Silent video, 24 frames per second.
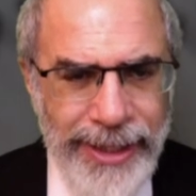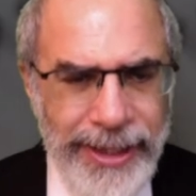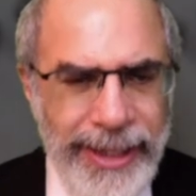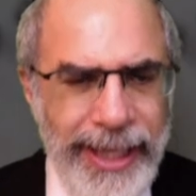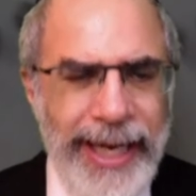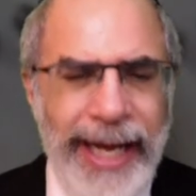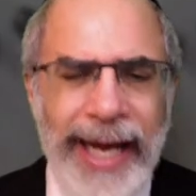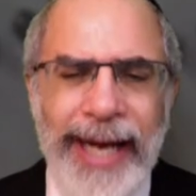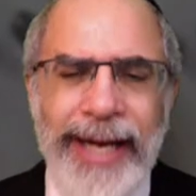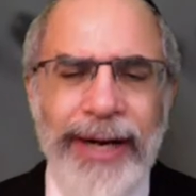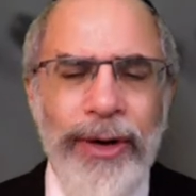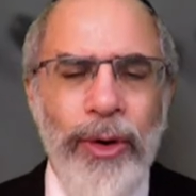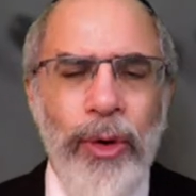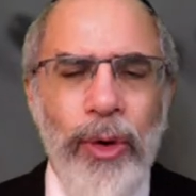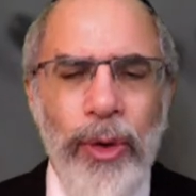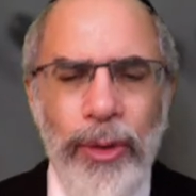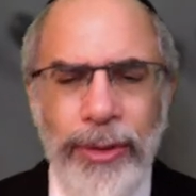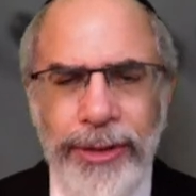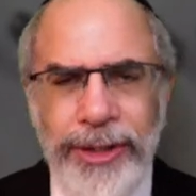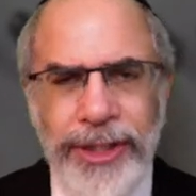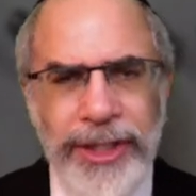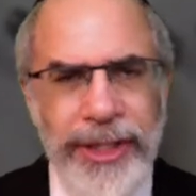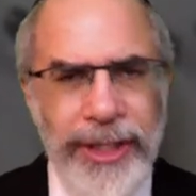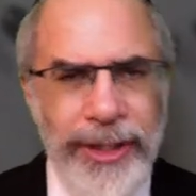that had a whole
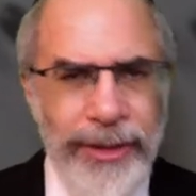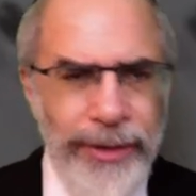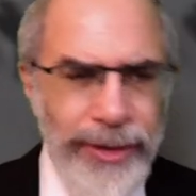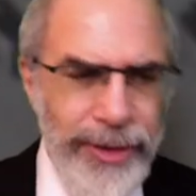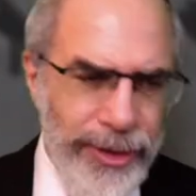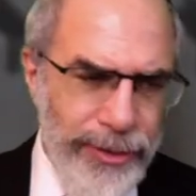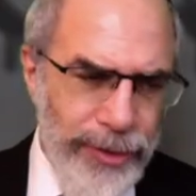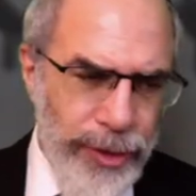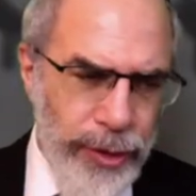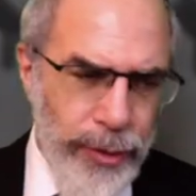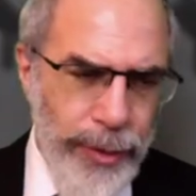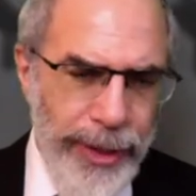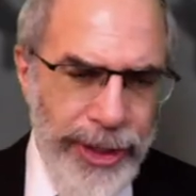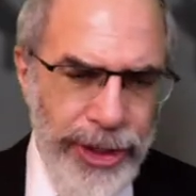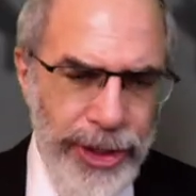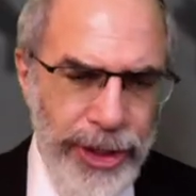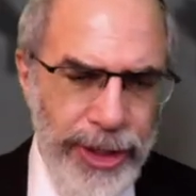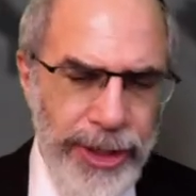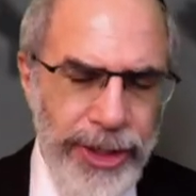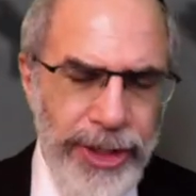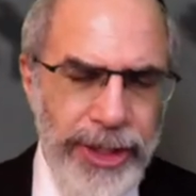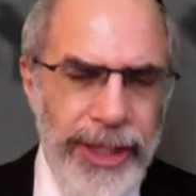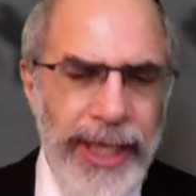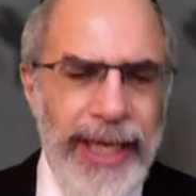series of
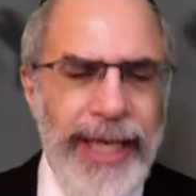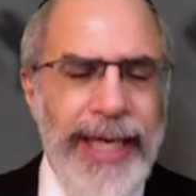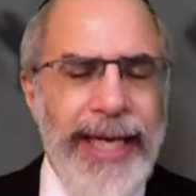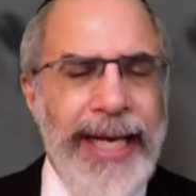switches.